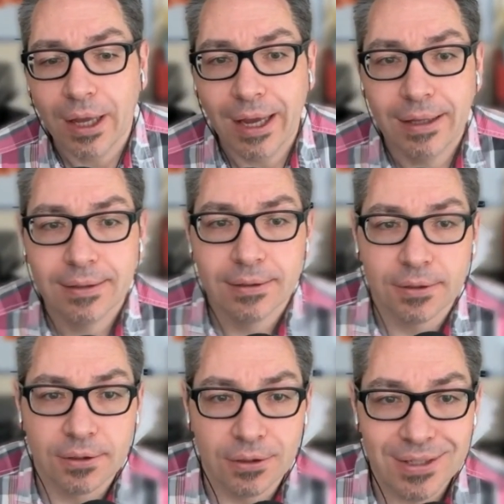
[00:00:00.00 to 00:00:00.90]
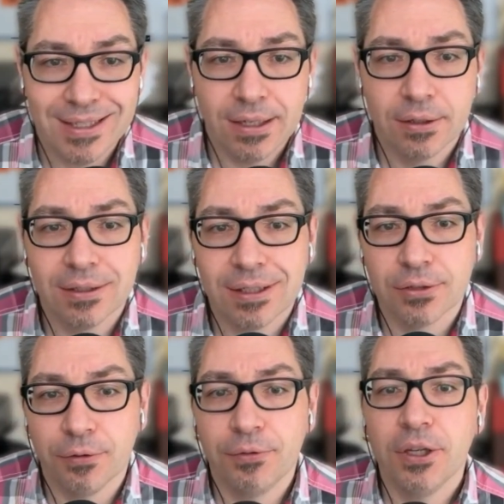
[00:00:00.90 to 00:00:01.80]
And the second is
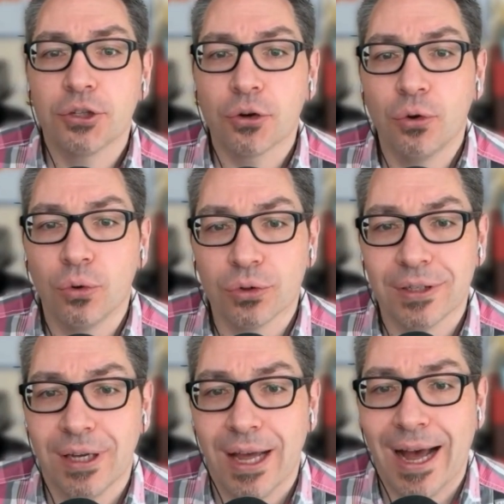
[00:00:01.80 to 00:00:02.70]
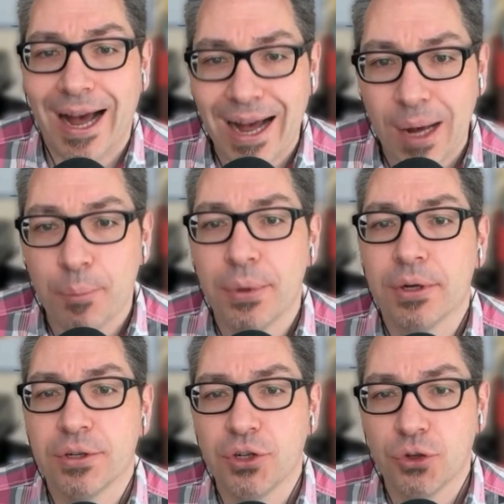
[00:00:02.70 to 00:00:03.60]
a feature called app
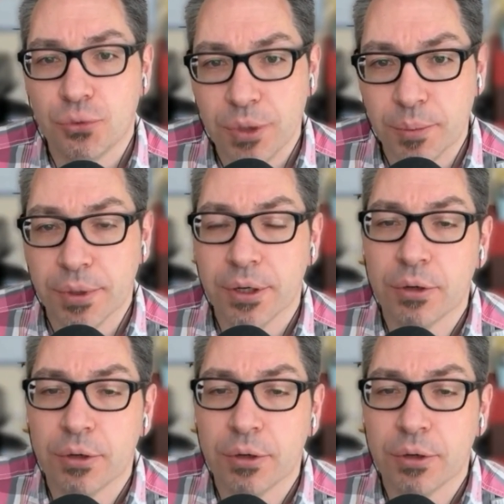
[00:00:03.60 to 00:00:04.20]
sweep,